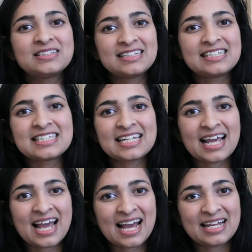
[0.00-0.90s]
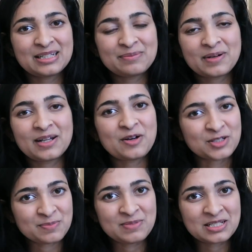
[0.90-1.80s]
the things that I had in my
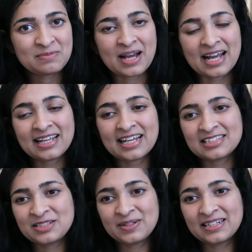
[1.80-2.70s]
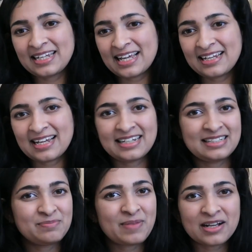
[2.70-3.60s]
hospital bag. As you can tell, I
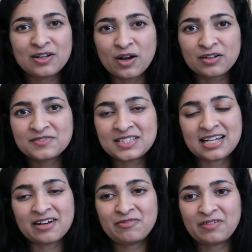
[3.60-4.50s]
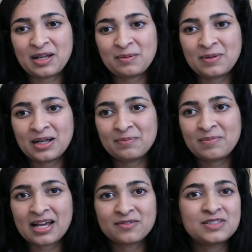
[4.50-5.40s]
didn't pack a lot of stuff and my
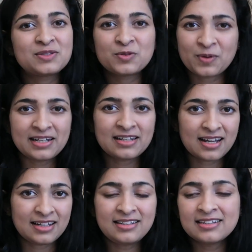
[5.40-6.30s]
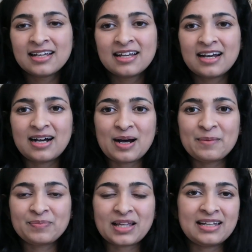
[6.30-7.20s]
bag was quite light.
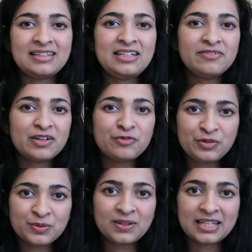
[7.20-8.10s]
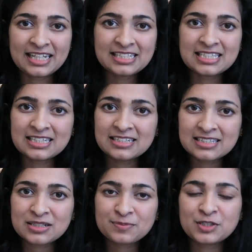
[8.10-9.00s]
I'll leave a few links in the
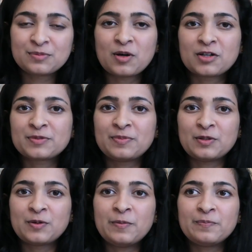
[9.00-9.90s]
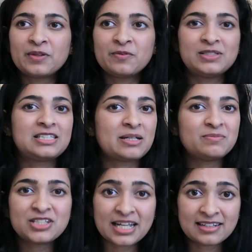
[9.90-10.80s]
description box below with some
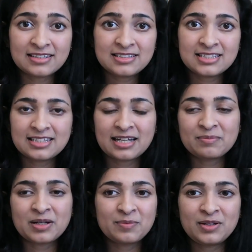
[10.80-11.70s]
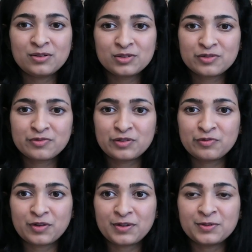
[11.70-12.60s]
checklists that might be useful
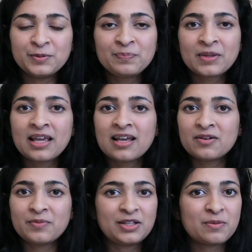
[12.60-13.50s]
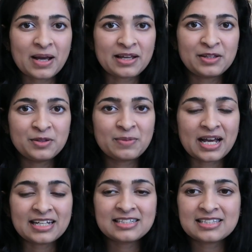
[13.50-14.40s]
for you when you're packing your
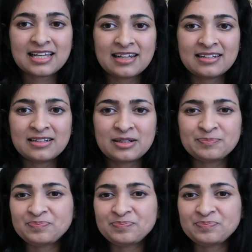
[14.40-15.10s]
bags. And